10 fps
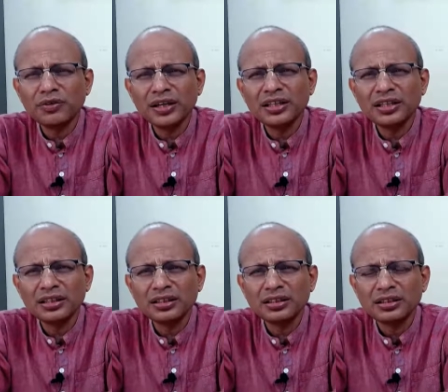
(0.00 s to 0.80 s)

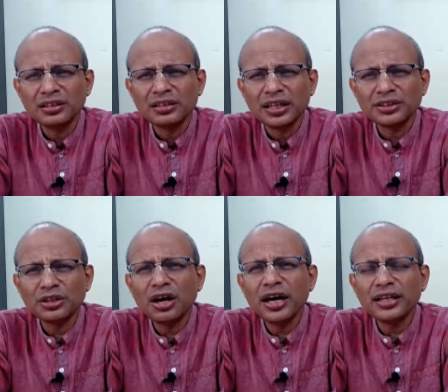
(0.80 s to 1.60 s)
he
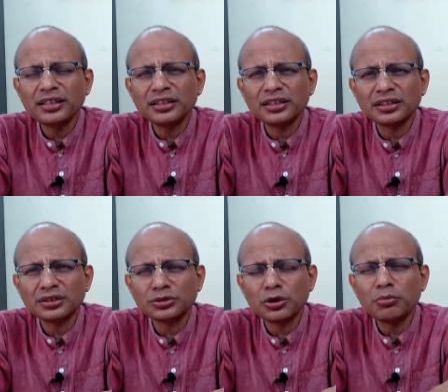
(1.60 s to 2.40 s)
enjoyed
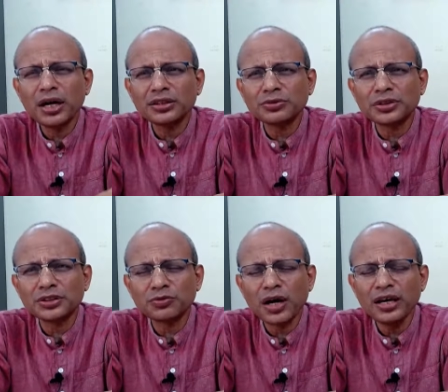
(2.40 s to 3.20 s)
so much with
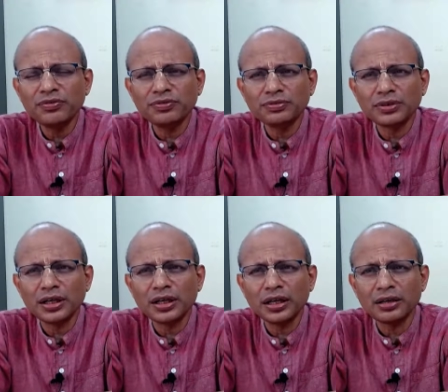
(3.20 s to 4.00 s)
his wife,
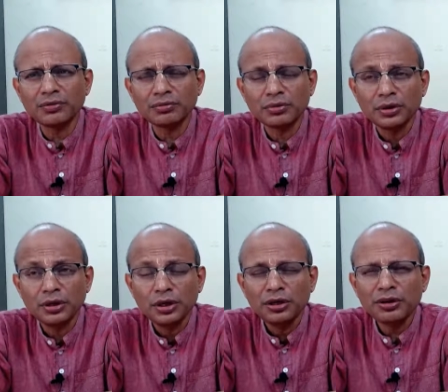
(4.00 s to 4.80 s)
can
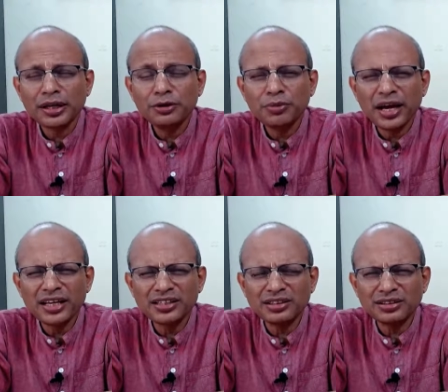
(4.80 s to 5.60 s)
you
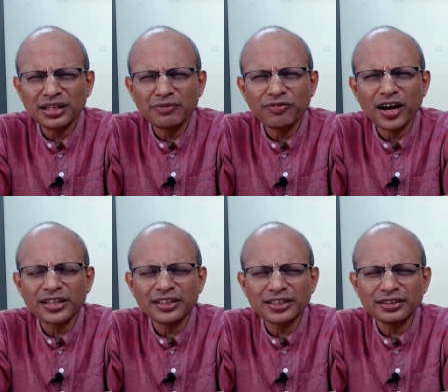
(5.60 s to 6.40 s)
imagine a
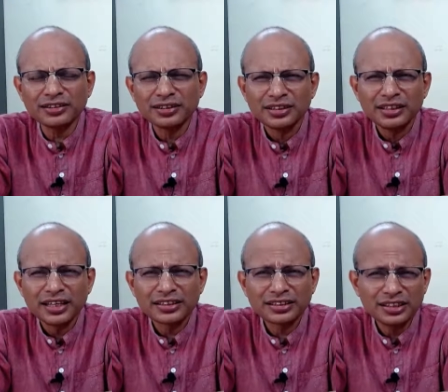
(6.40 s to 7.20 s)
father
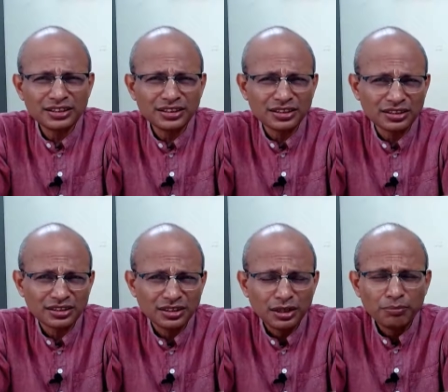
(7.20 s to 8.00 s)
exchanging?
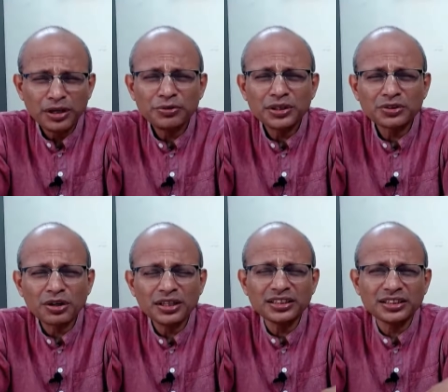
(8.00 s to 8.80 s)
But he was
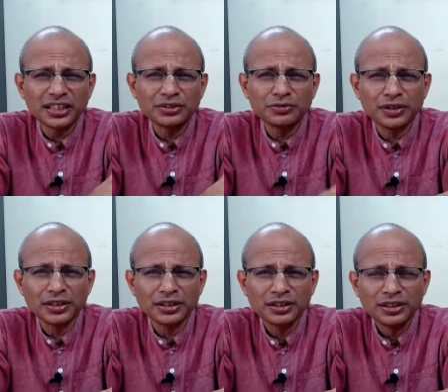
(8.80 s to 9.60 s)
honest
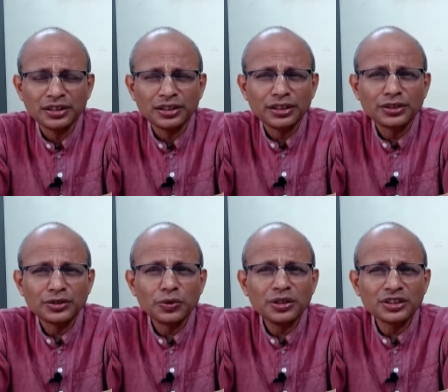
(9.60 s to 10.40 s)
actually. He
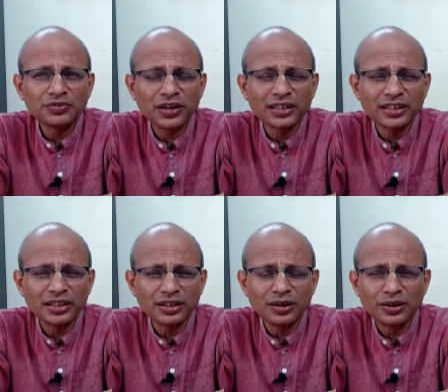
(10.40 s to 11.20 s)
told his
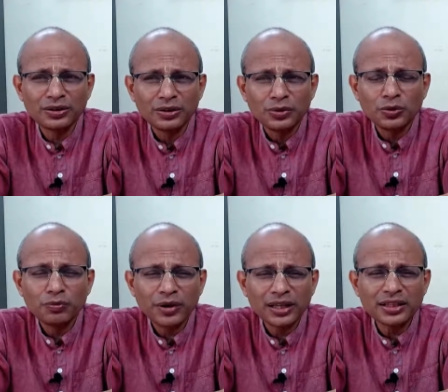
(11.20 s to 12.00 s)
father-in-law, "Oh,
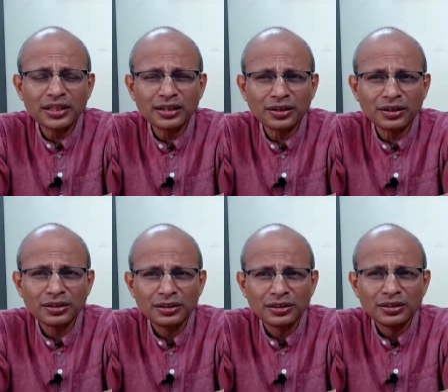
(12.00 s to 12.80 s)
father-in-law,
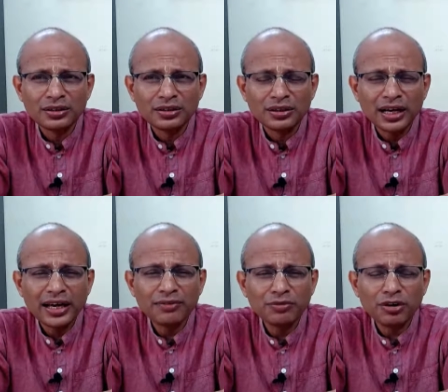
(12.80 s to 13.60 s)
I
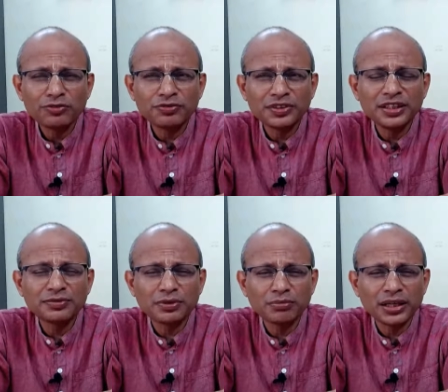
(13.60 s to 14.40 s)
have not freed
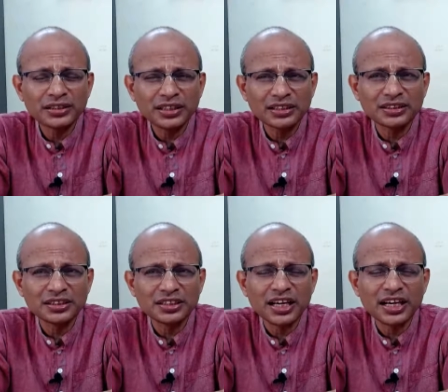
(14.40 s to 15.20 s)
from my sex
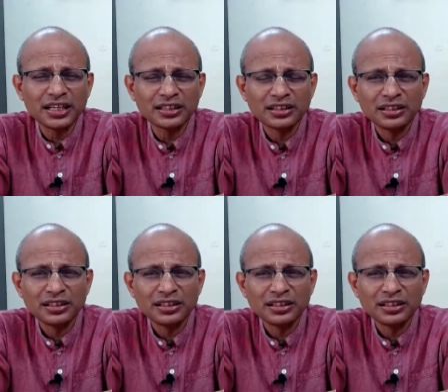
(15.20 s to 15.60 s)
desire,